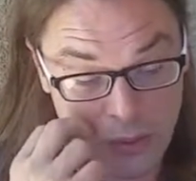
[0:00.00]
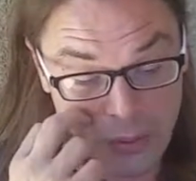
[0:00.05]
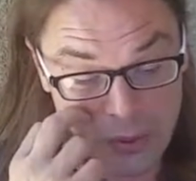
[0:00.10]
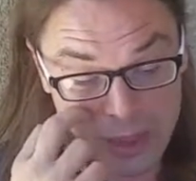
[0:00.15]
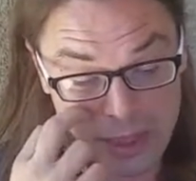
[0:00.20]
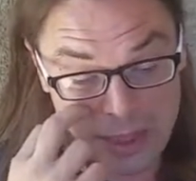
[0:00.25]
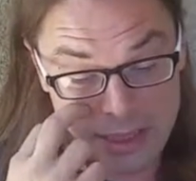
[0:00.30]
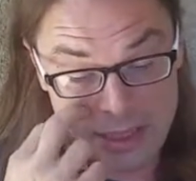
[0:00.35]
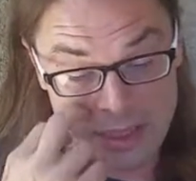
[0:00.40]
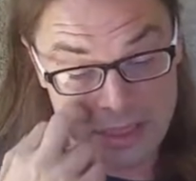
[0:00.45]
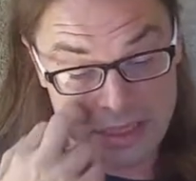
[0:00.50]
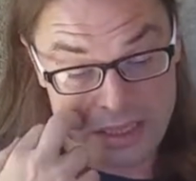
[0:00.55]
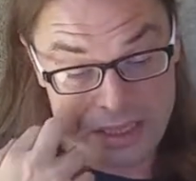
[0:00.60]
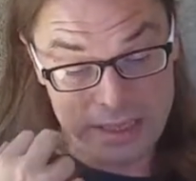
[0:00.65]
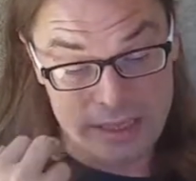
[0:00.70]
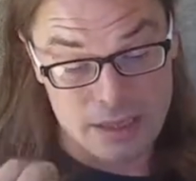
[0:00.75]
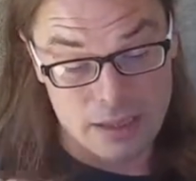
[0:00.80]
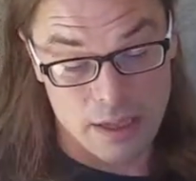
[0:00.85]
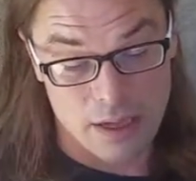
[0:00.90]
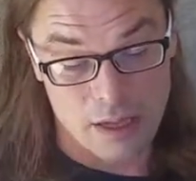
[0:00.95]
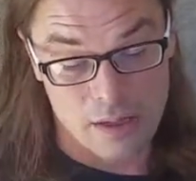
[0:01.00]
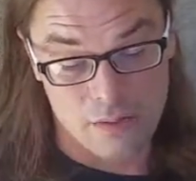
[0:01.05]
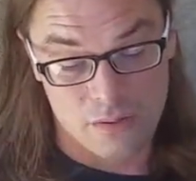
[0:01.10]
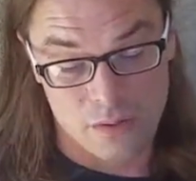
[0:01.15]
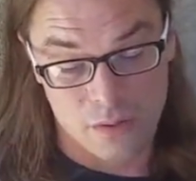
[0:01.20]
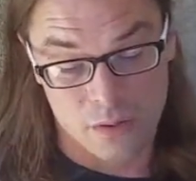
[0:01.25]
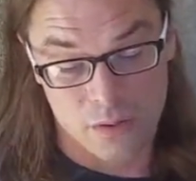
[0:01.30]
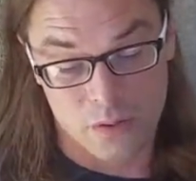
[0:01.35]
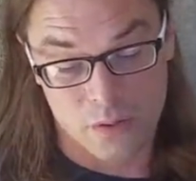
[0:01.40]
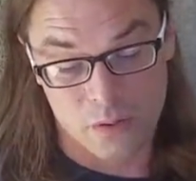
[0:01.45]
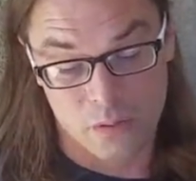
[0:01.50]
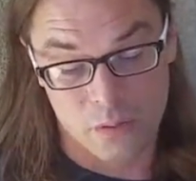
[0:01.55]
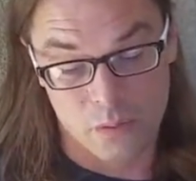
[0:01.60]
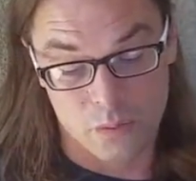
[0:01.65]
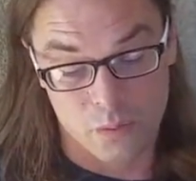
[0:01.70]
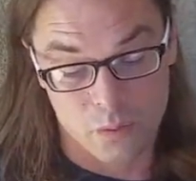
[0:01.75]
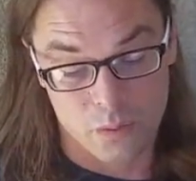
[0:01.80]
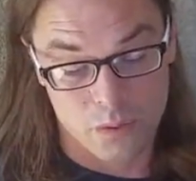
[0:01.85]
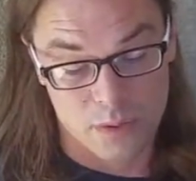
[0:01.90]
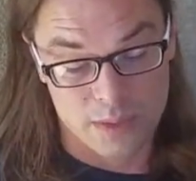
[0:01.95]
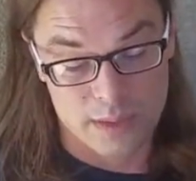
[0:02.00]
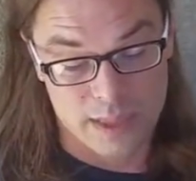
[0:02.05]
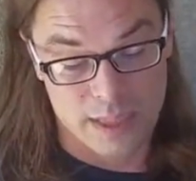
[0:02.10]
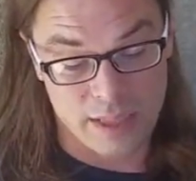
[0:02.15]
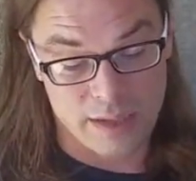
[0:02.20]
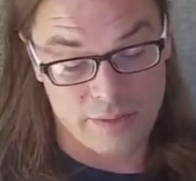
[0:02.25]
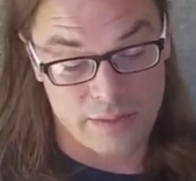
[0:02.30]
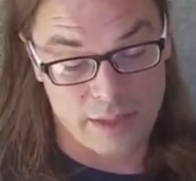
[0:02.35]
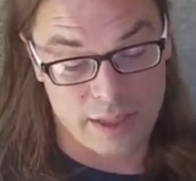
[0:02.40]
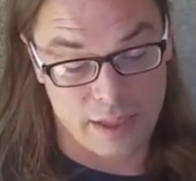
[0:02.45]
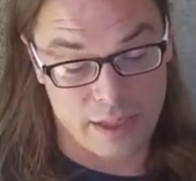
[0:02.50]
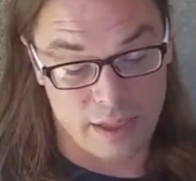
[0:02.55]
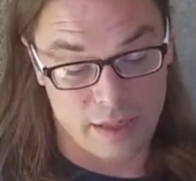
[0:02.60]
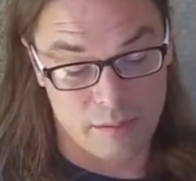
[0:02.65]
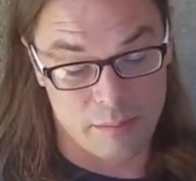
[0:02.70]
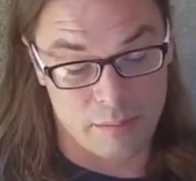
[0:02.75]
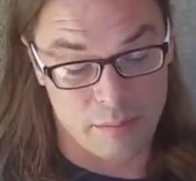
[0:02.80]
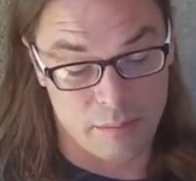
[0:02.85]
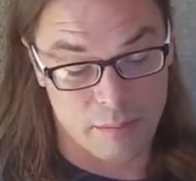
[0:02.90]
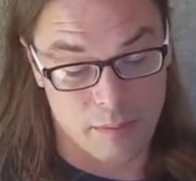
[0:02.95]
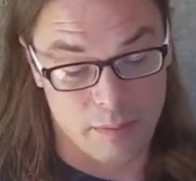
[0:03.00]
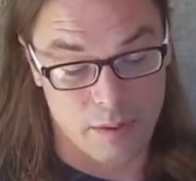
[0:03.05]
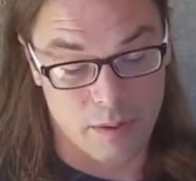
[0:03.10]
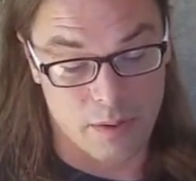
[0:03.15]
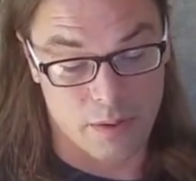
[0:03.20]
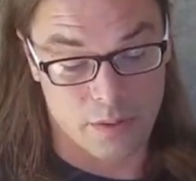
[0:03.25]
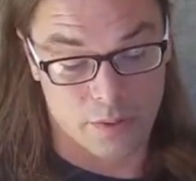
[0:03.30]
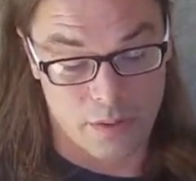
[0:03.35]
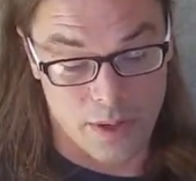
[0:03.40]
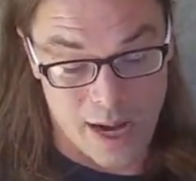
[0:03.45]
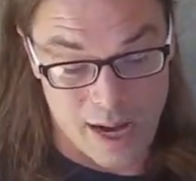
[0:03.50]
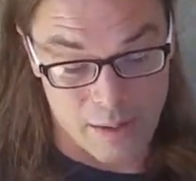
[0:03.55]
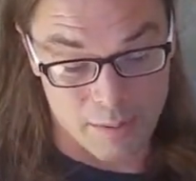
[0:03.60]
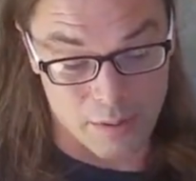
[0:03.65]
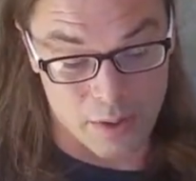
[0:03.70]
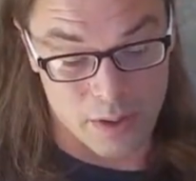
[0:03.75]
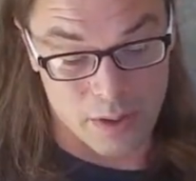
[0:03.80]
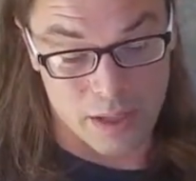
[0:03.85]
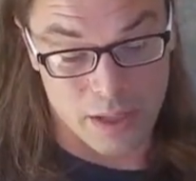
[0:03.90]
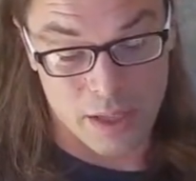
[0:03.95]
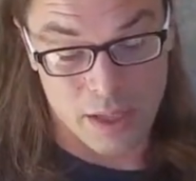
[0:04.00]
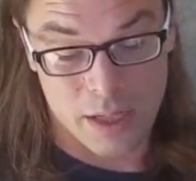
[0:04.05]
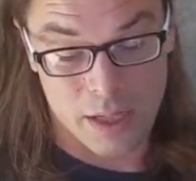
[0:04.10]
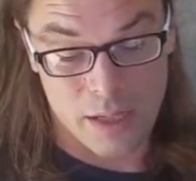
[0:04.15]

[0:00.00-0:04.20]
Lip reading: With the assistance of the rules given in grammar,